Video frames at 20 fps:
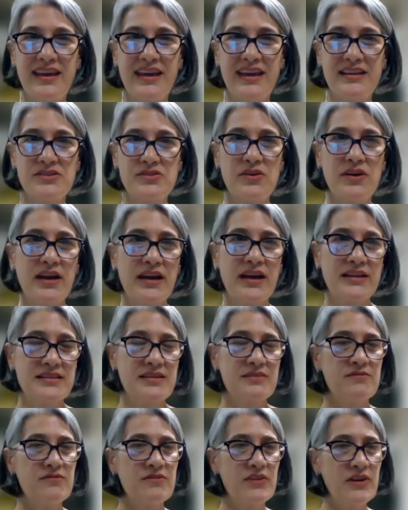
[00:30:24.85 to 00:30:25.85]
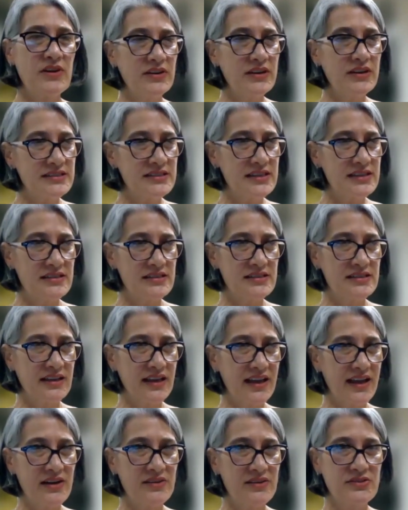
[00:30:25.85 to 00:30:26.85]
And so I had some very intense
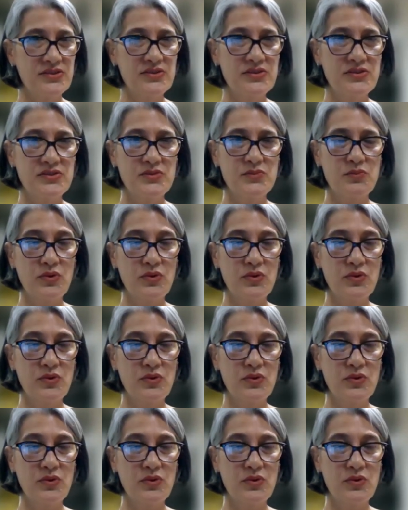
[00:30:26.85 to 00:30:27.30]
encounters